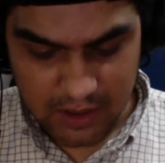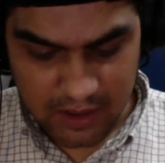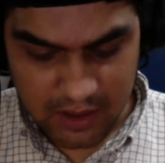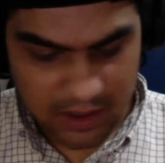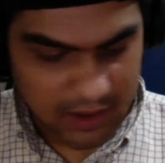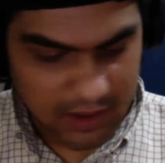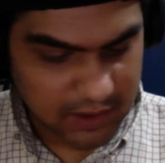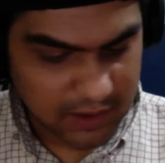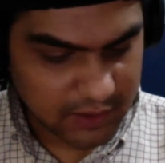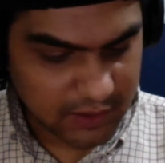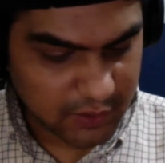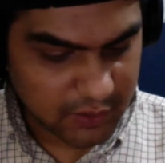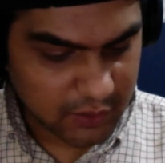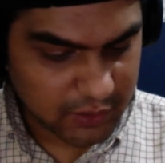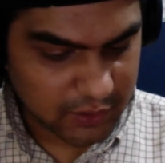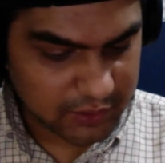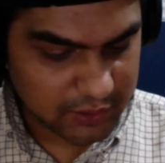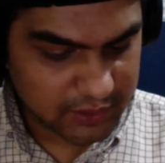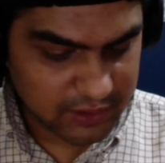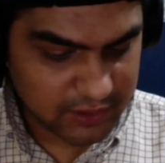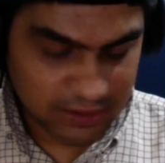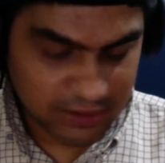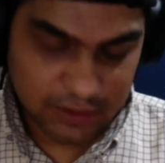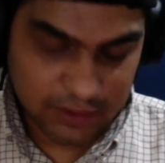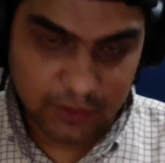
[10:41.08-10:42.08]
and or
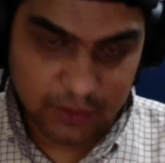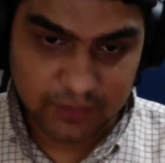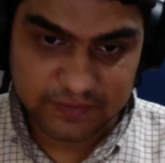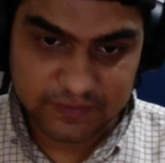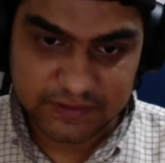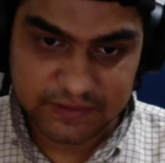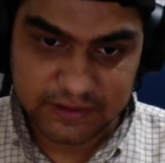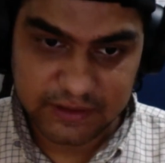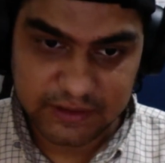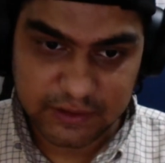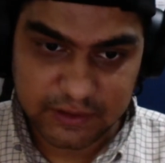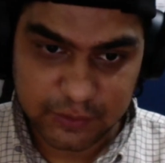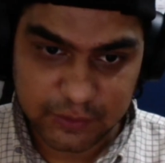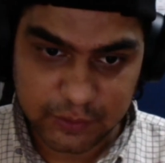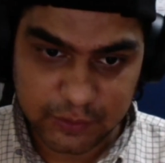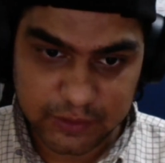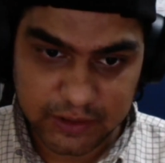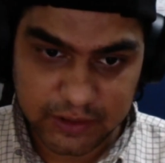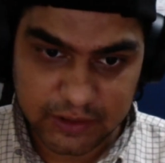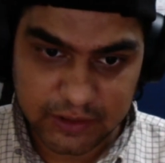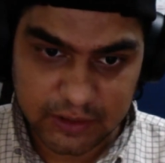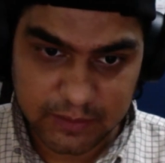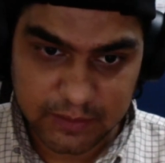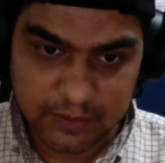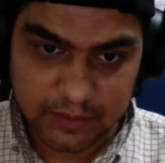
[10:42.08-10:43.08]
turn off signal to the
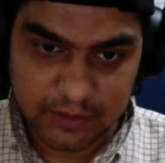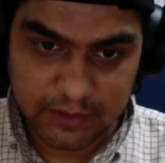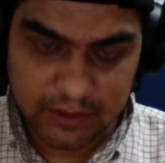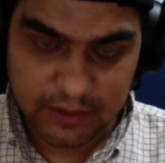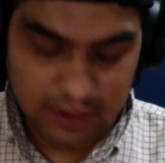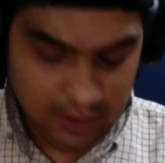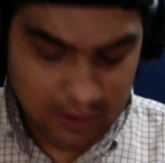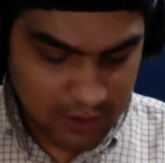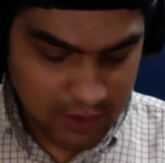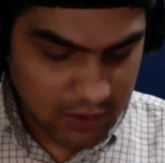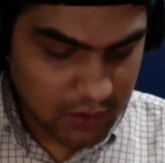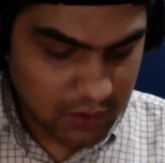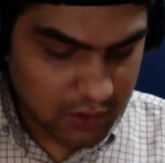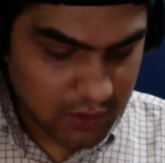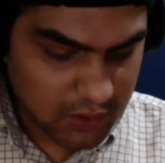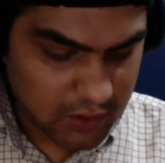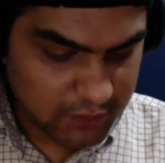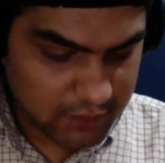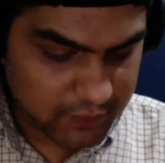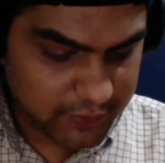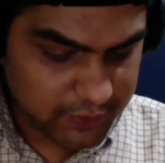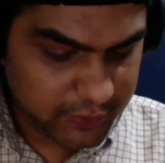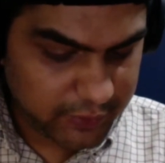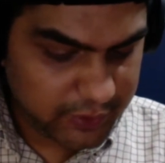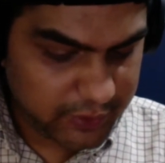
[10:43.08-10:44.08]
other pin. Or
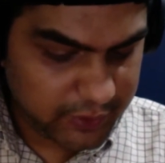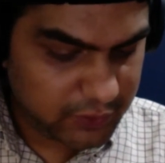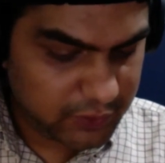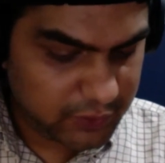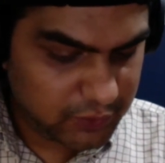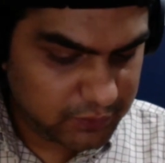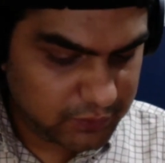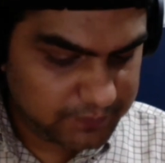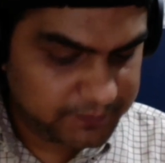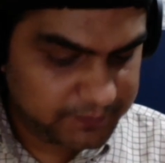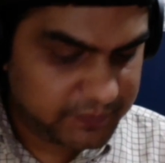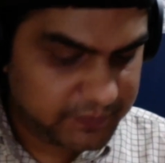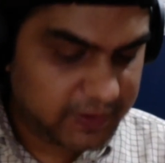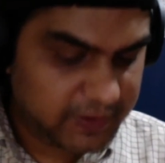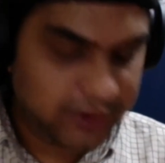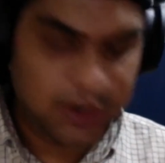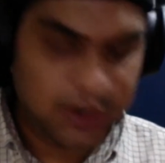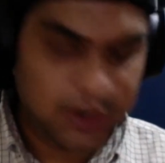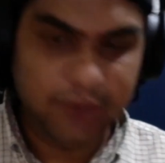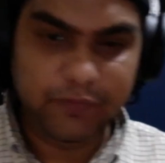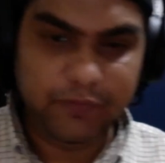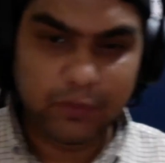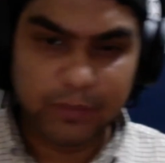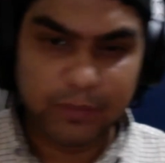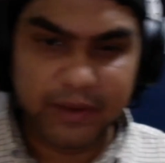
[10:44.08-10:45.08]
what you can do, then you
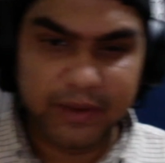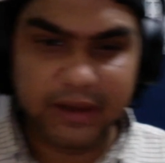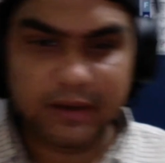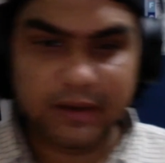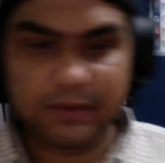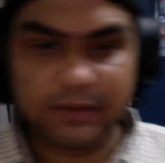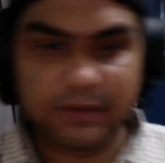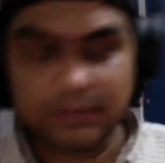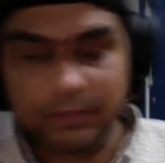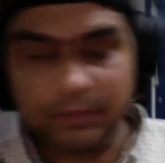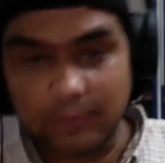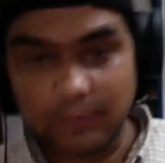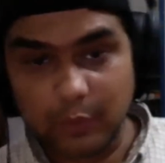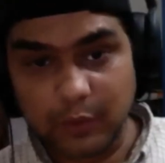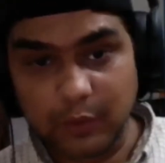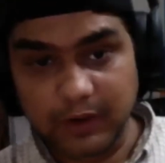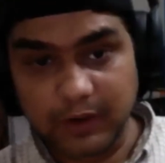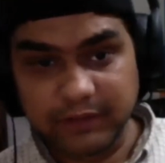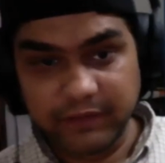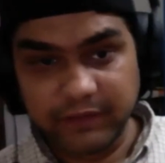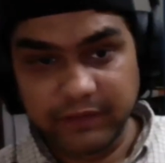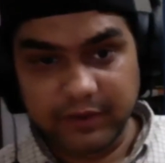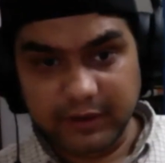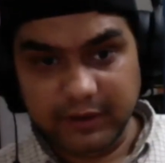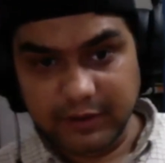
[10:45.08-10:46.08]
have to make more
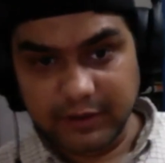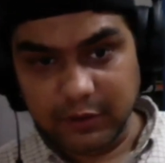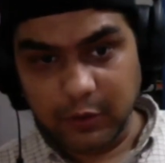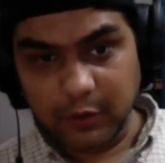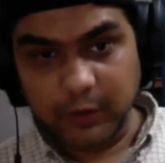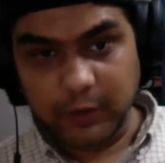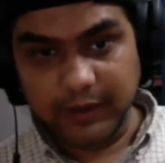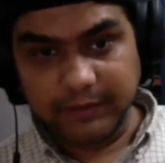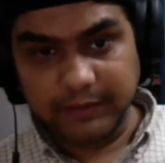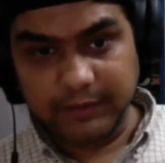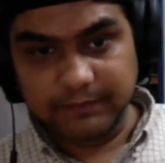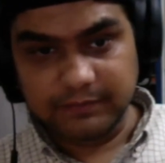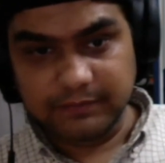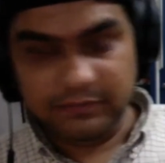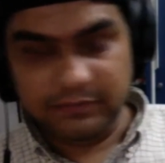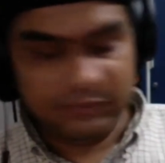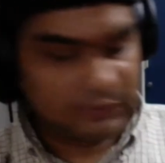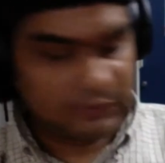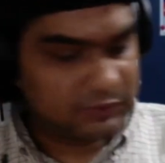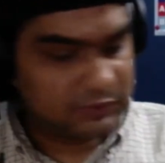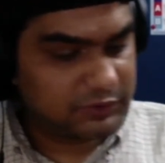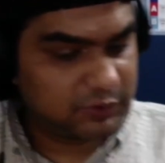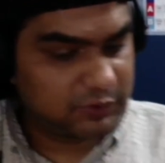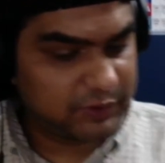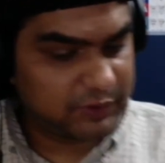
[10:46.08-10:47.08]
effort in coding.
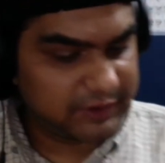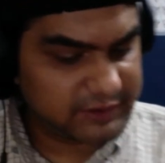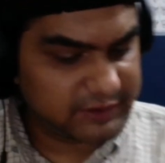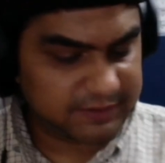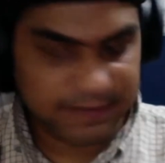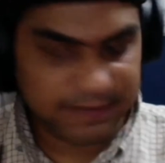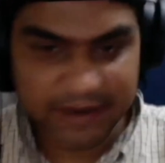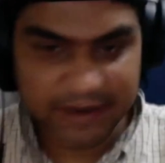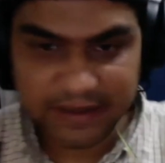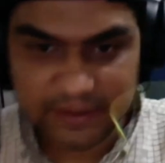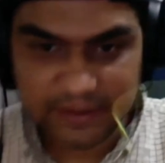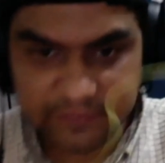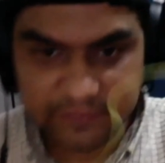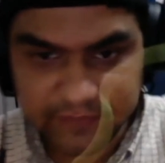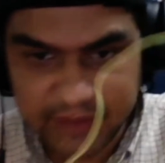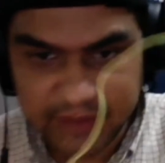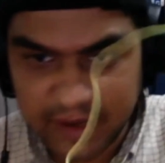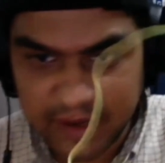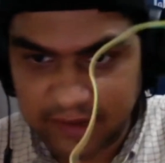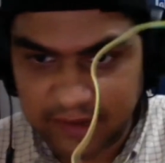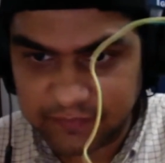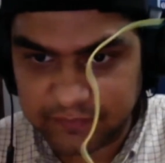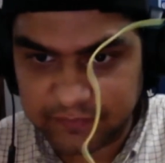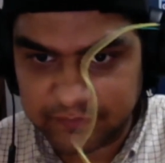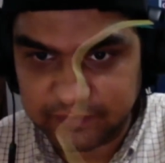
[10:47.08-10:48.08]
So it's better we
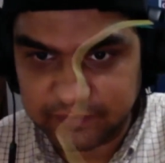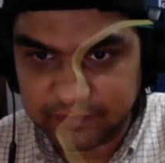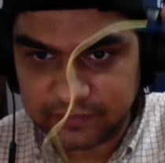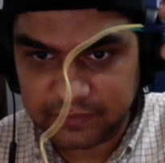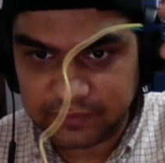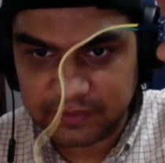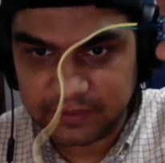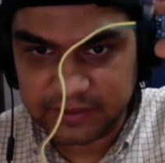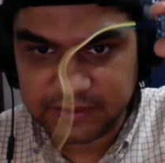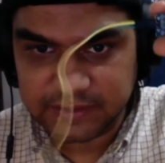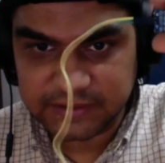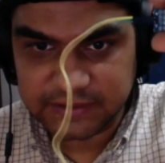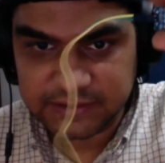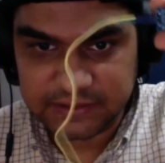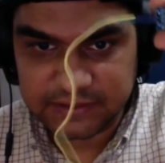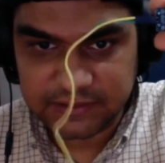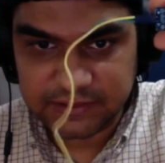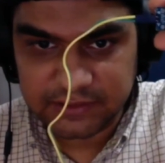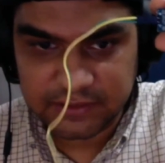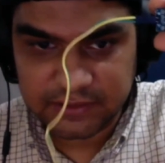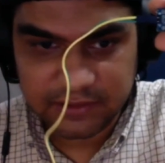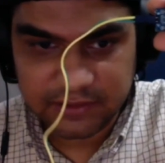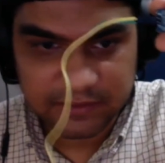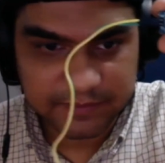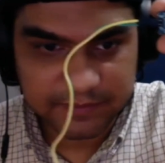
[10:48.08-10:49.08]
have this
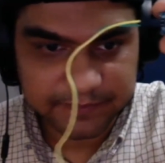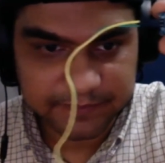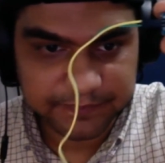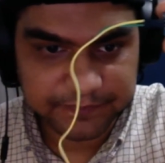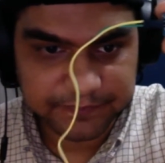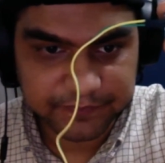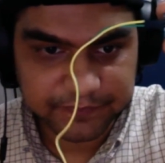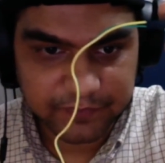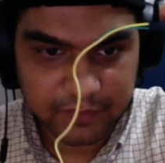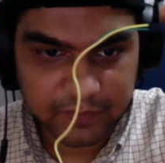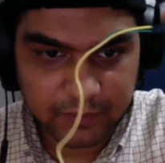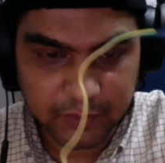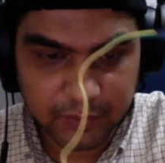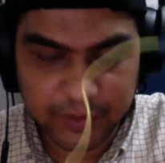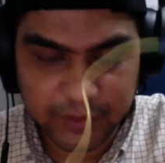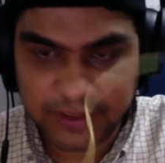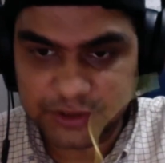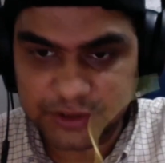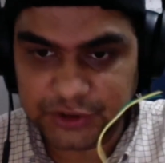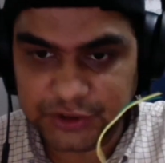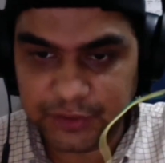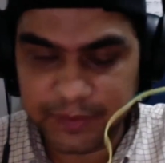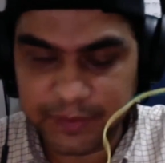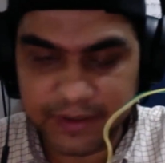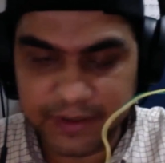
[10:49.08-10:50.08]

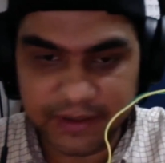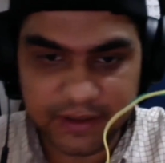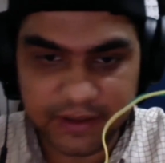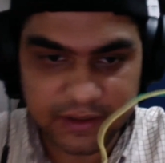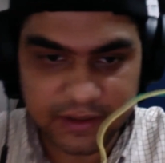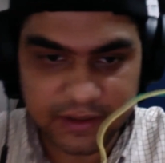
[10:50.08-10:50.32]
potentiometer,